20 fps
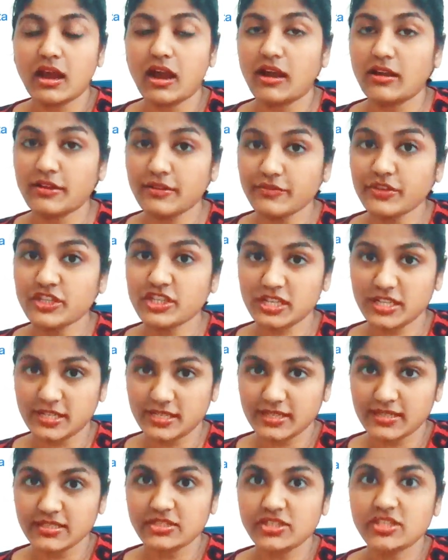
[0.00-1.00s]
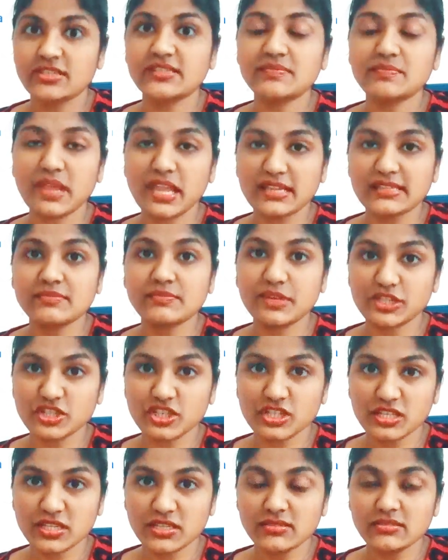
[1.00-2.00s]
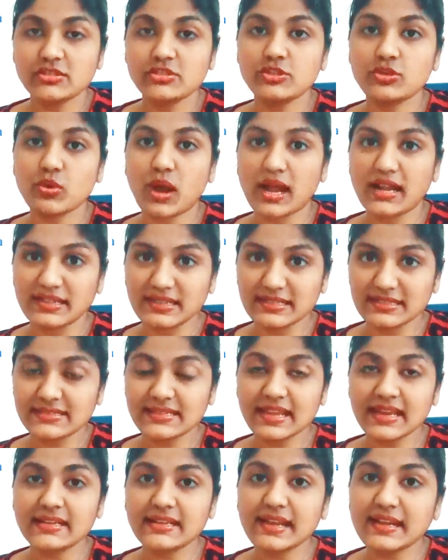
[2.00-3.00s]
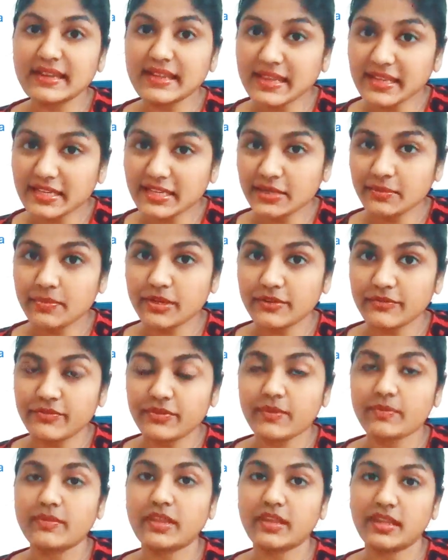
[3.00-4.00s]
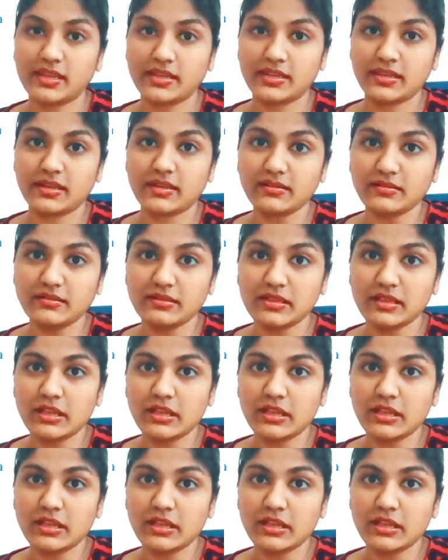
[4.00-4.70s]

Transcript: Artificial intelligence makes machines to understand and interpret from the data,